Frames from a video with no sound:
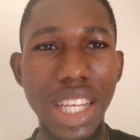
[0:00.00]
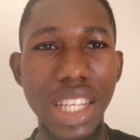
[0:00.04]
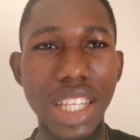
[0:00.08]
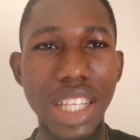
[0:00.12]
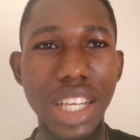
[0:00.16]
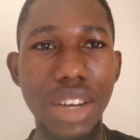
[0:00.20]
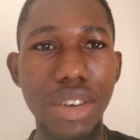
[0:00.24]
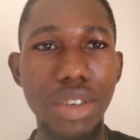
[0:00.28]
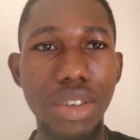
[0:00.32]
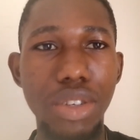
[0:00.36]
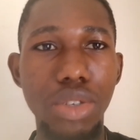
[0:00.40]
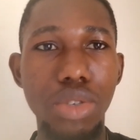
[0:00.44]

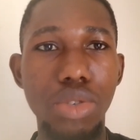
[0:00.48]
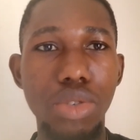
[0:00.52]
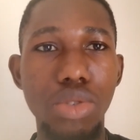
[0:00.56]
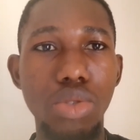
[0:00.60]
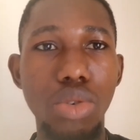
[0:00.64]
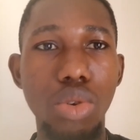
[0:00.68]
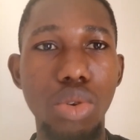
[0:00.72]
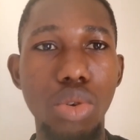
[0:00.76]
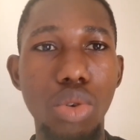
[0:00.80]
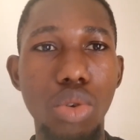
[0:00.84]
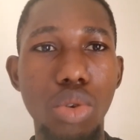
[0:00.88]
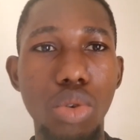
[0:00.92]
There is
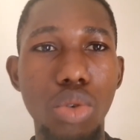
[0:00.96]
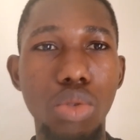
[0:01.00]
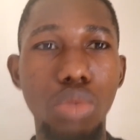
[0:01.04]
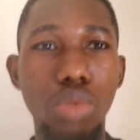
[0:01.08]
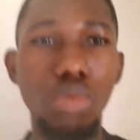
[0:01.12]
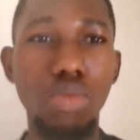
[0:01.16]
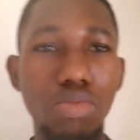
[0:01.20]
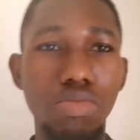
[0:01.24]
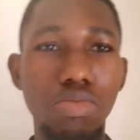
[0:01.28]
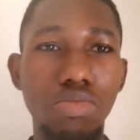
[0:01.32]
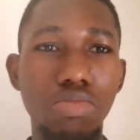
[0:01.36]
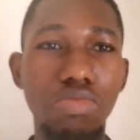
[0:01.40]
no
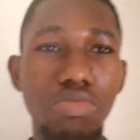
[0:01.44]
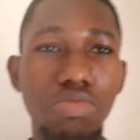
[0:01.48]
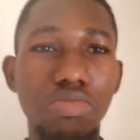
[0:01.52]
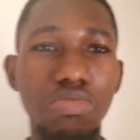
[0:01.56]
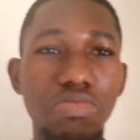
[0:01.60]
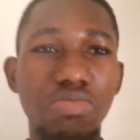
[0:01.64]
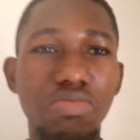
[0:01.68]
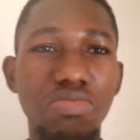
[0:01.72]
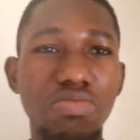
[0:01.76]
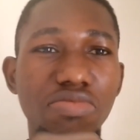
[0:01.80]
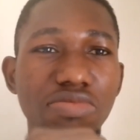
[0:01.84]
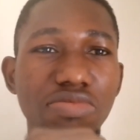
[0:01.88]

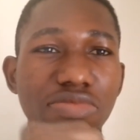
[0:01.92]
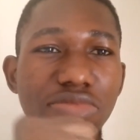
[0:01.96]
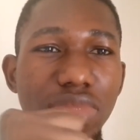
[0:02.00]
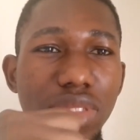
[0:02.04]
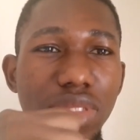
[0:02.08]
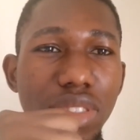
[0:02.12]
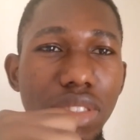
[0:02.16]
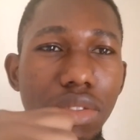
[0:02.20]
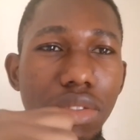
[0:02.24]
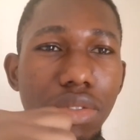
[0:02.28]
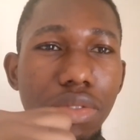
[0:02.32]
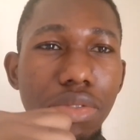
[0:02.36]

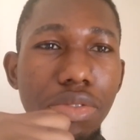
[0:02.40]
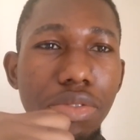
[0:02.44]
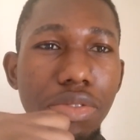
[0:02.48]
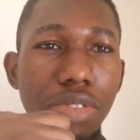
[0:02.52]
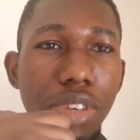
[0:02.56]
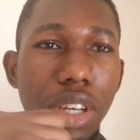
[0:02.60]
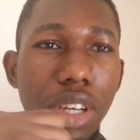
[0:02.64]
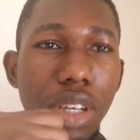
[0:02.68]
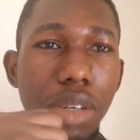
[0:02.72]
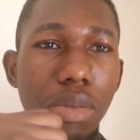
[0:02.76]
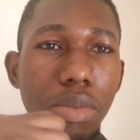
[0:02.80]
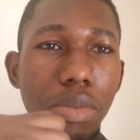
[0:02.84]

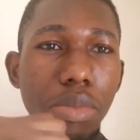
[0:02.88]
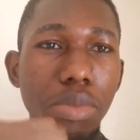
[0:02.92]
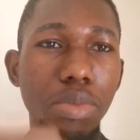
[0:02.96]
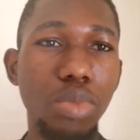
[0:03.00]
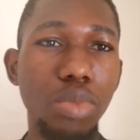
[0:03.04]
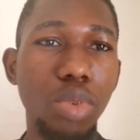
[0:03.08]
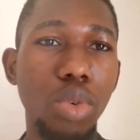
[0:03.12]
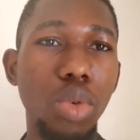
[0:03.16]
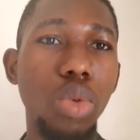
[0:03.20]
firm